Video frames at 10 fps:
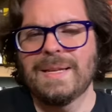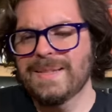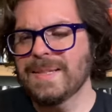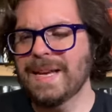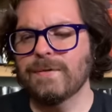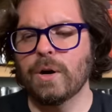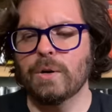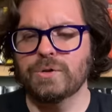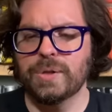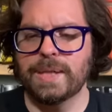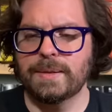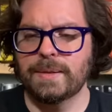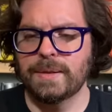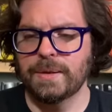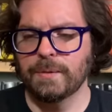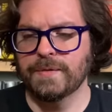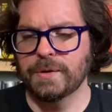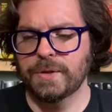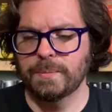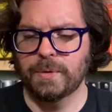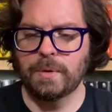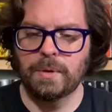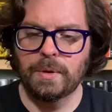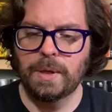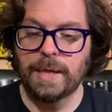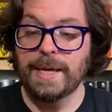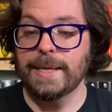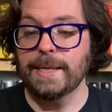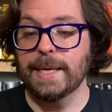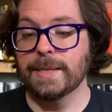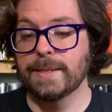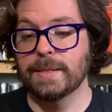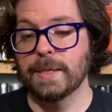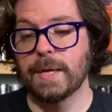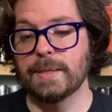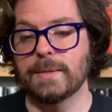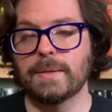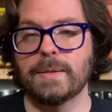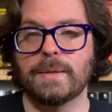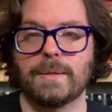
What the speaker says: Does this have alternate reversible? Yes, it does.